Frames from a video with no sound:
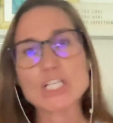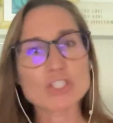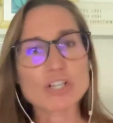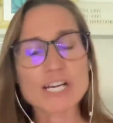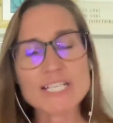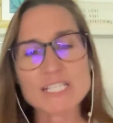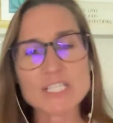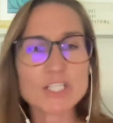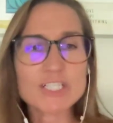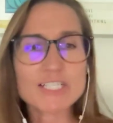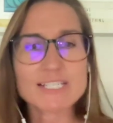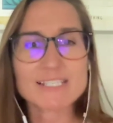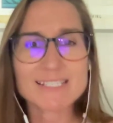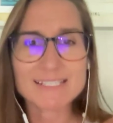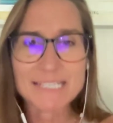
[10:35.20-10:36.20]
try and start
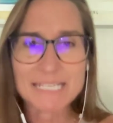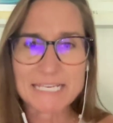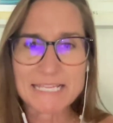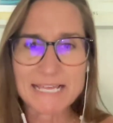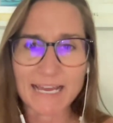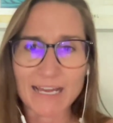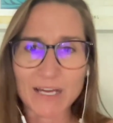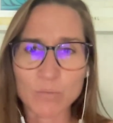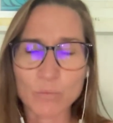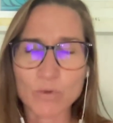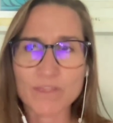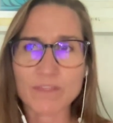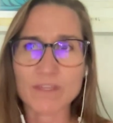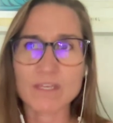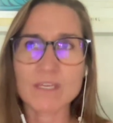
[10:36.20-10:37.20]
to see that
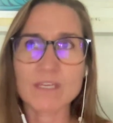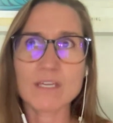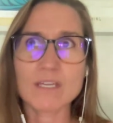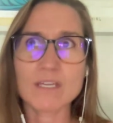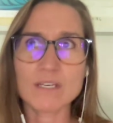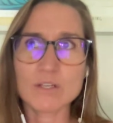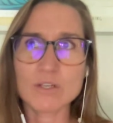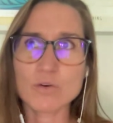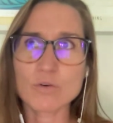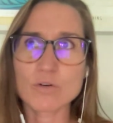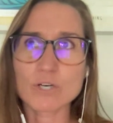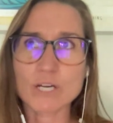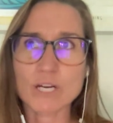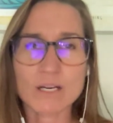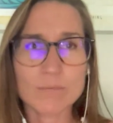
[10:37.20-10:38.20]
within
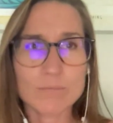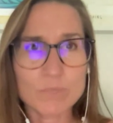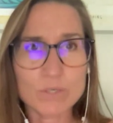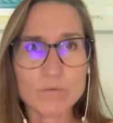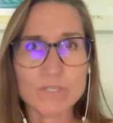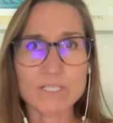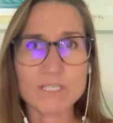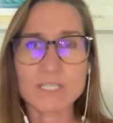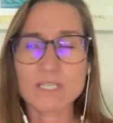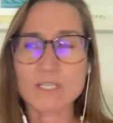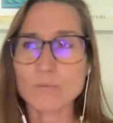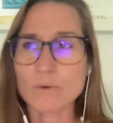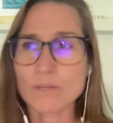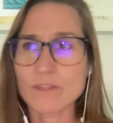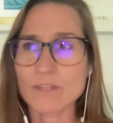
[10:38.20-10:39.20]
your
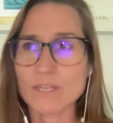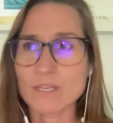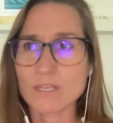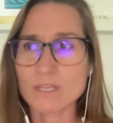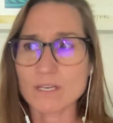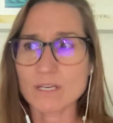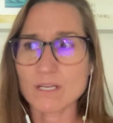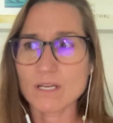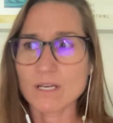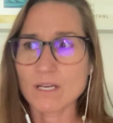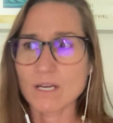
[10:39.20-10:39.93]
community, within